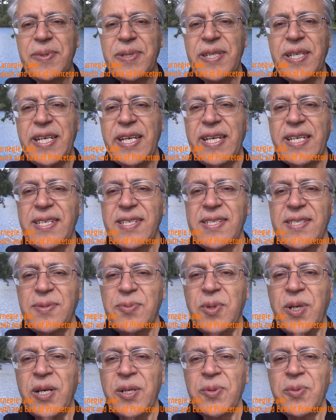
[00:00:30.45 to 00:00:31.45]
place
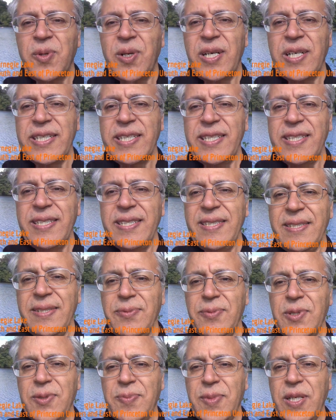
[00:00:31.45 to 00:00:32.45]
we are
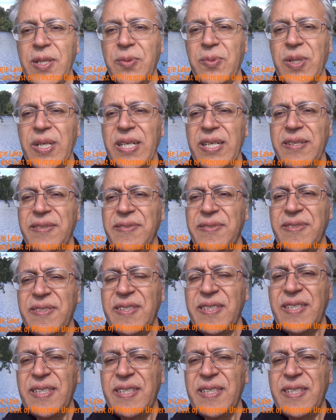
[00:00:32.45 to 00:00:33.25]
walking with my wife.